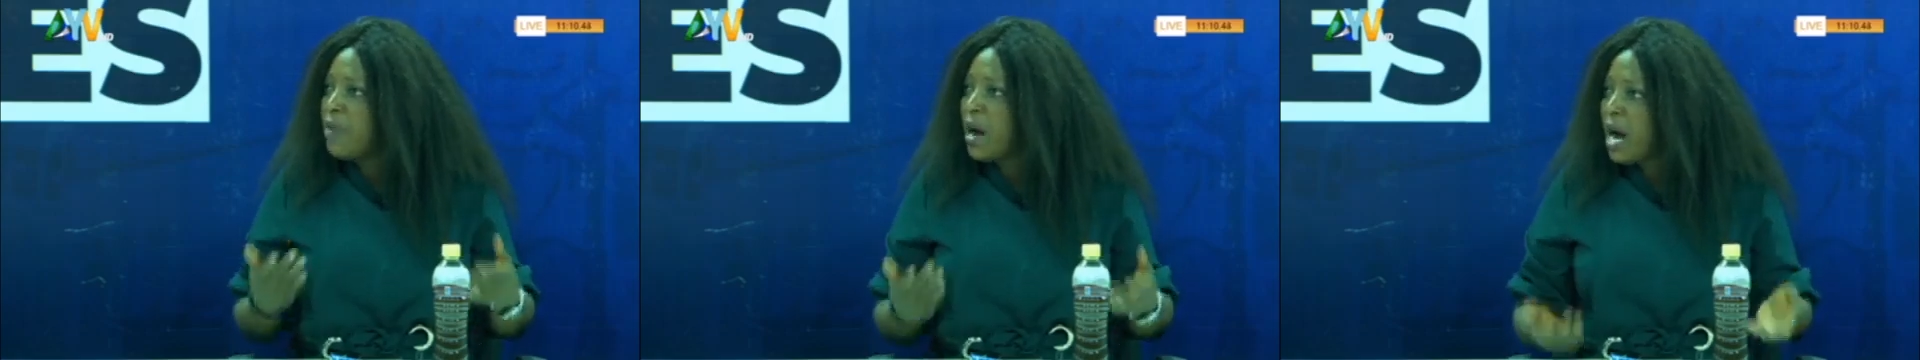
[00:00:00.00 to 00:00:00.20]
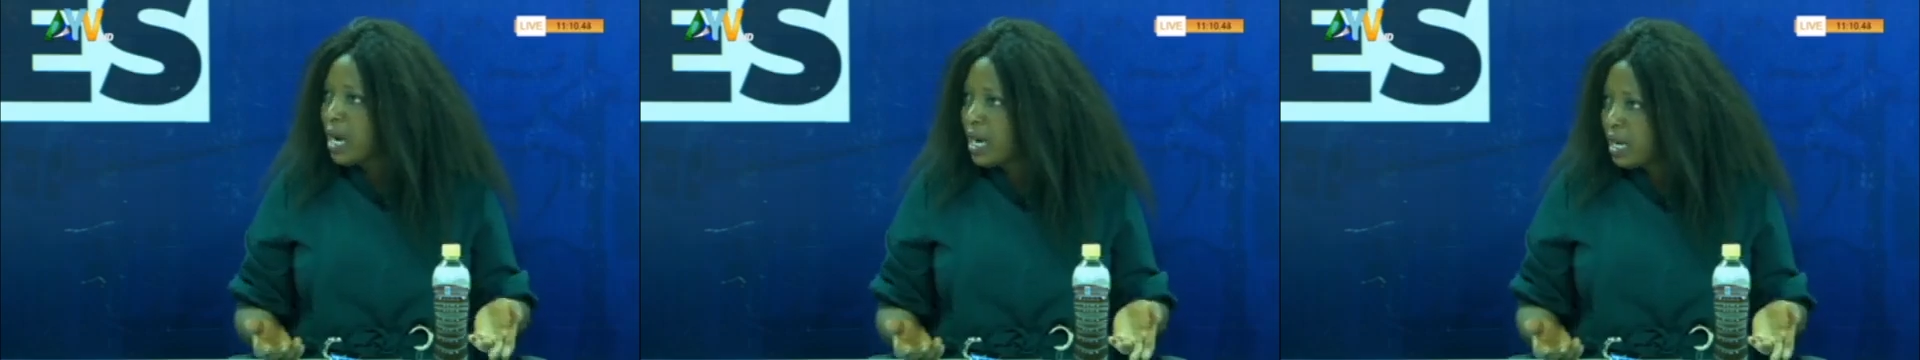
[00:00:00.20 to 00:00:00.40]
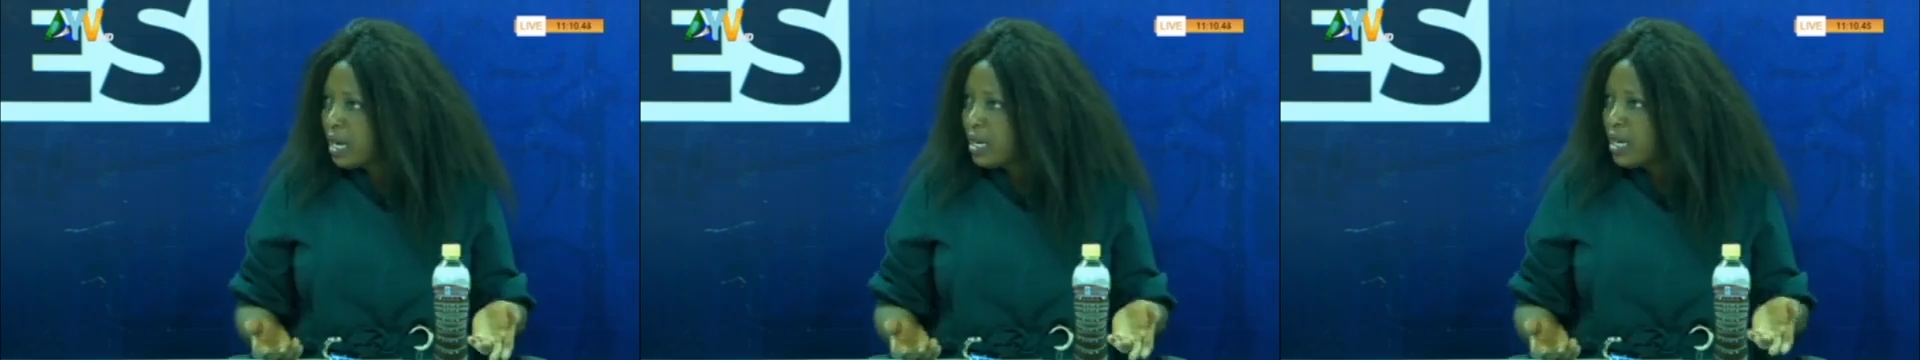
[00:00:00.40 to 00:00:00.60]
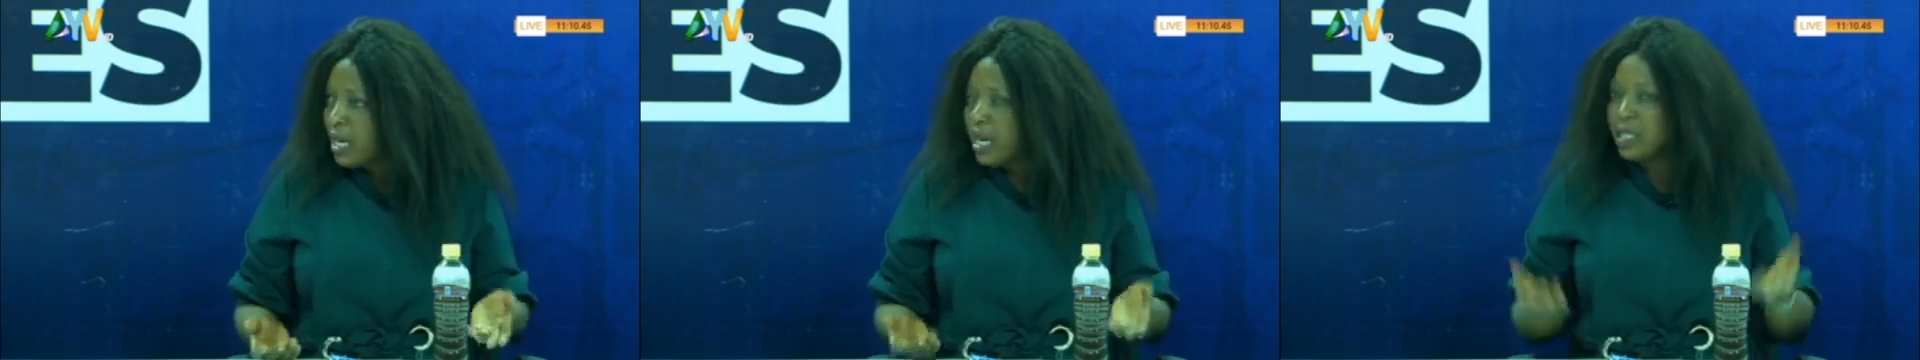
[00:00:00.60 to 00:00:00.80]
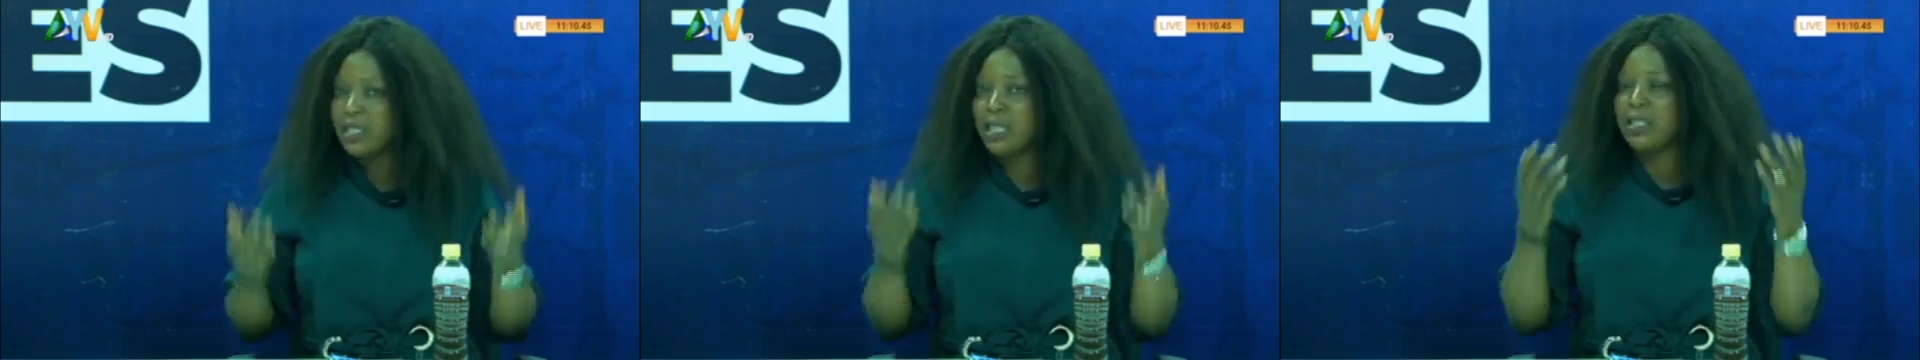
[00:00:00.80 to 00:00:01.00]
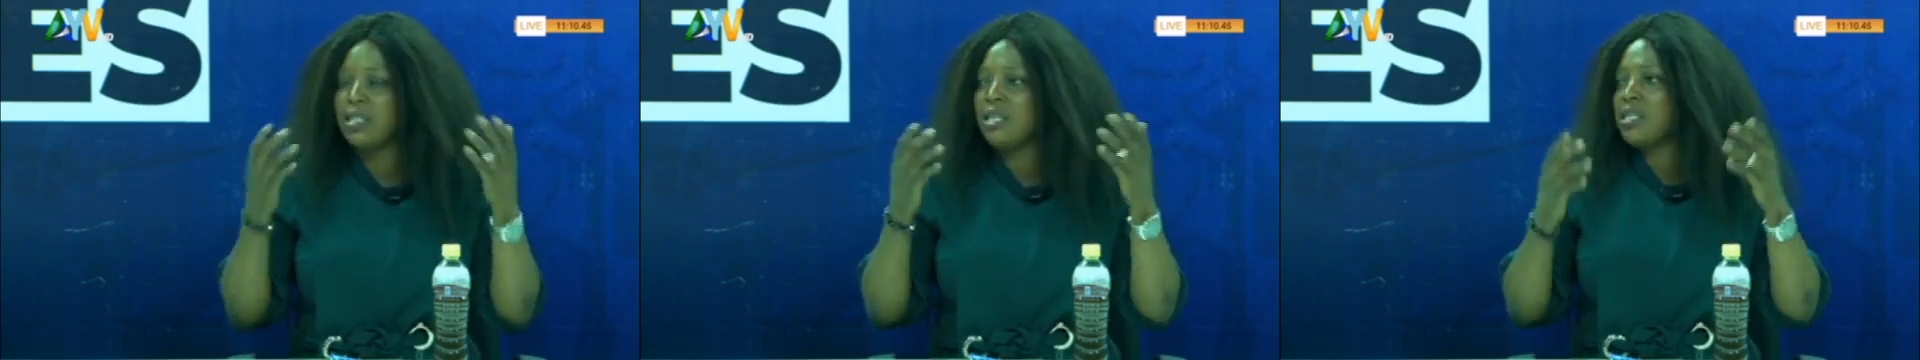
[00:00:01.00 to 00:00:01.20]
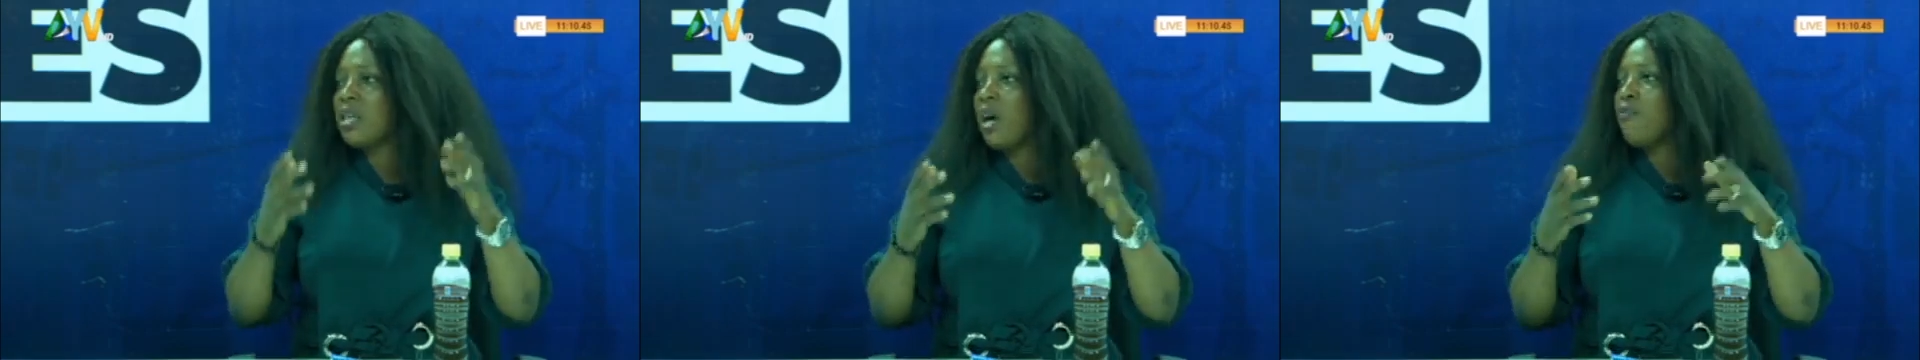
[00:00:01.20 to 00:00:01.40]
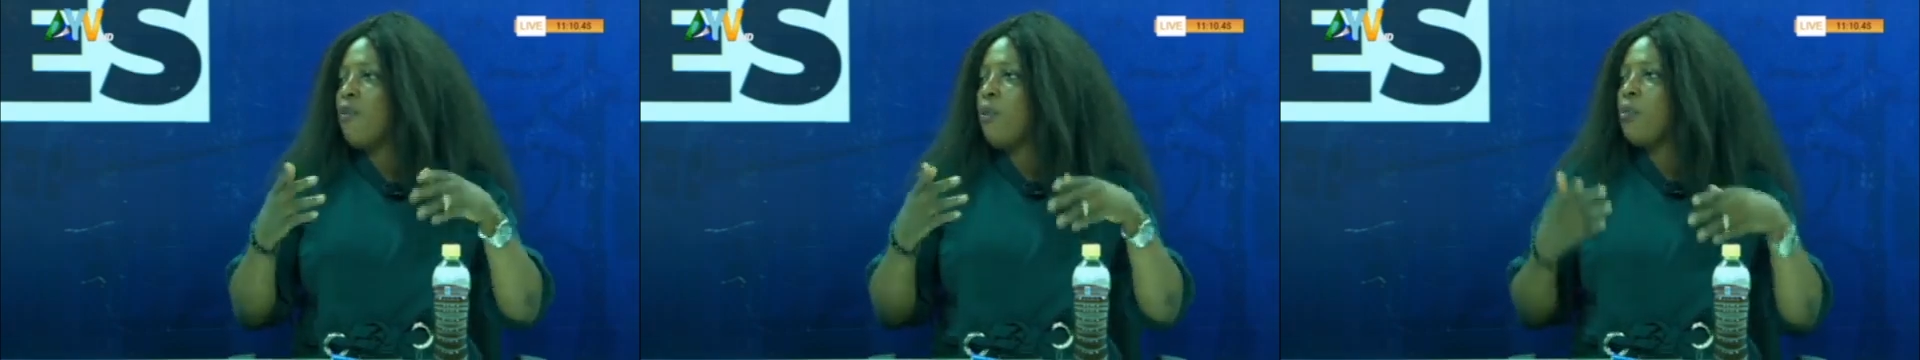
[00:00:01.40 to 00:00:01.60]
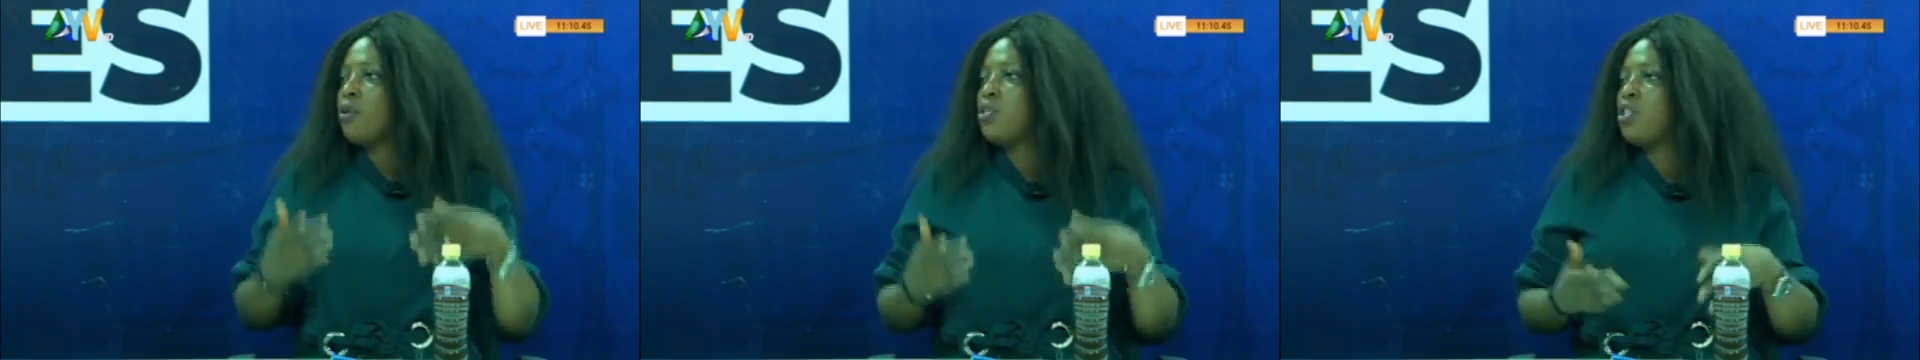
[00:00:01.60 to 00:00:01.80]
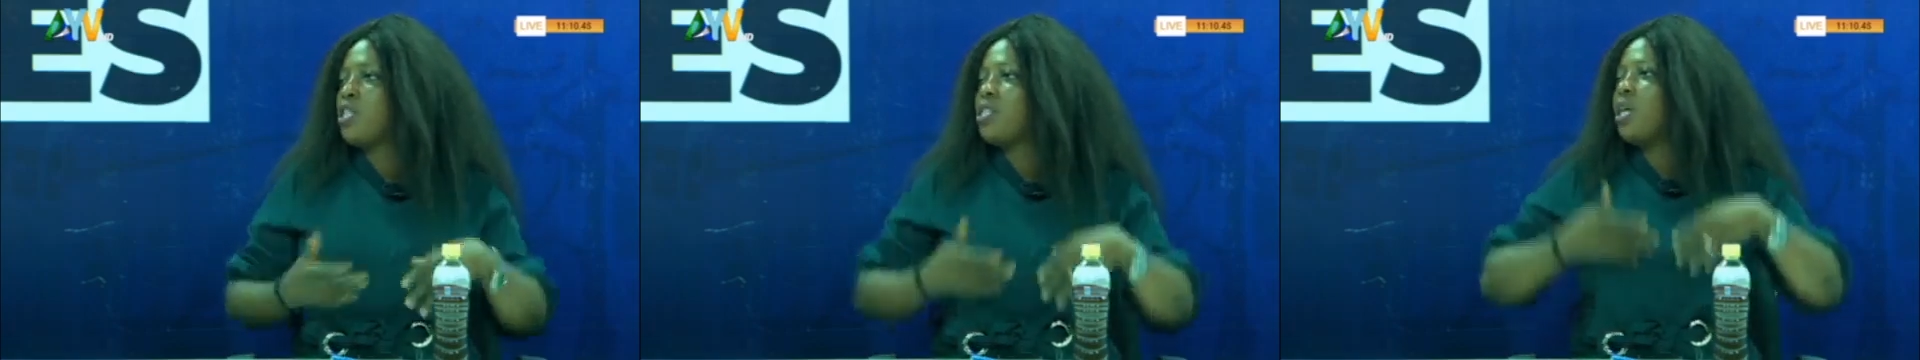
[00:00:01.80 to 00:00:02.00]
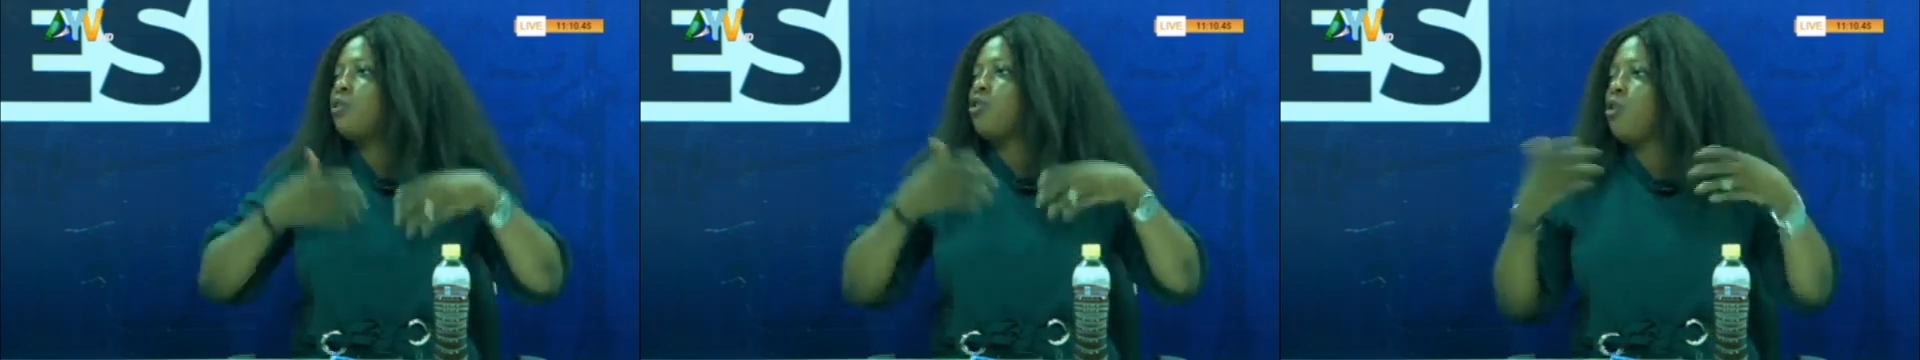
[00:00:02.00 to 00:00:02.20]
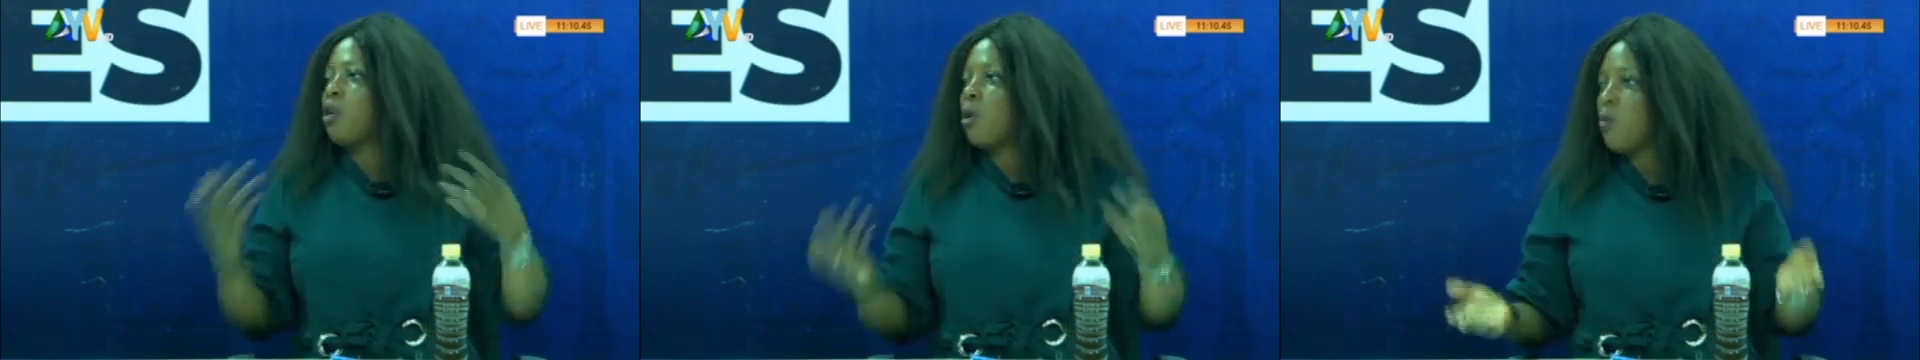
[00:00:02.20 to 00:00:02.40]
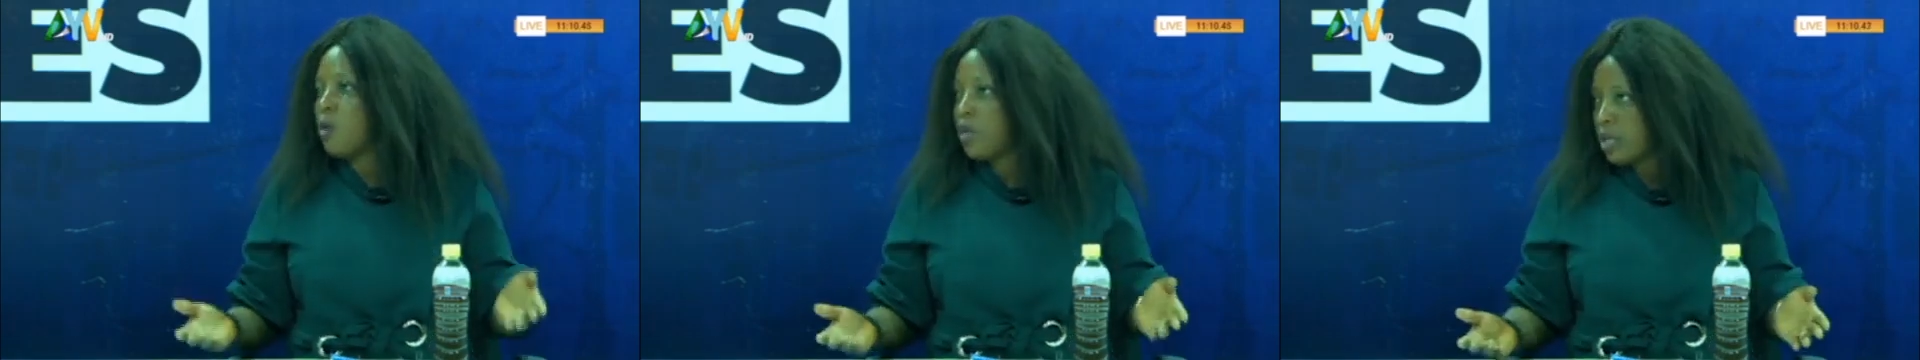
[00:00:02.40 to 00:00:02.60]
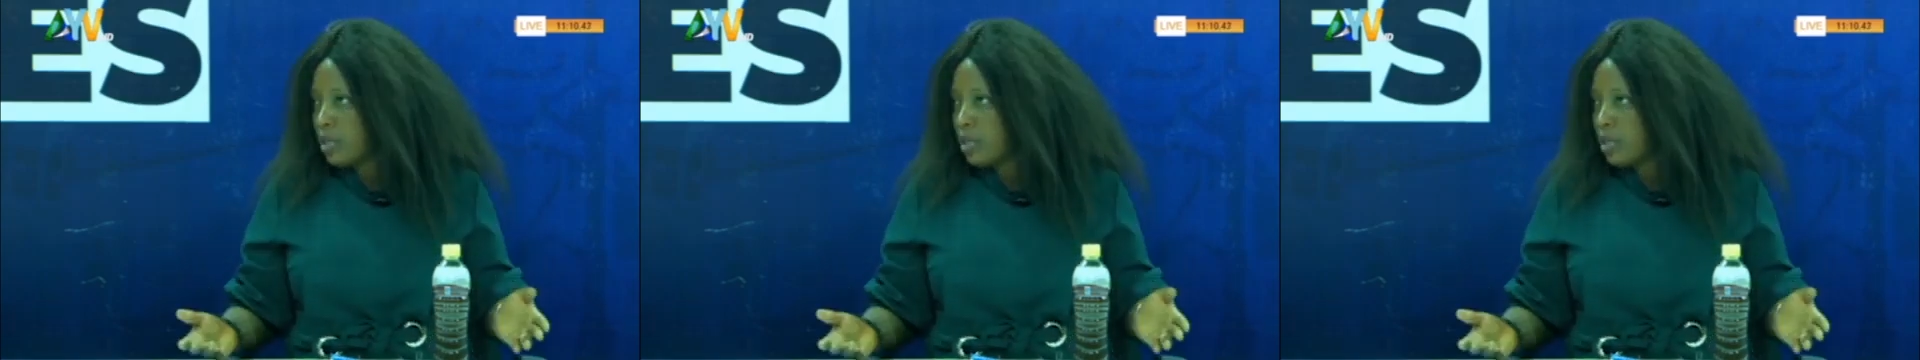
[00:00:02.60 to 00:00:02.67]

a park, and then they try for purchase another one.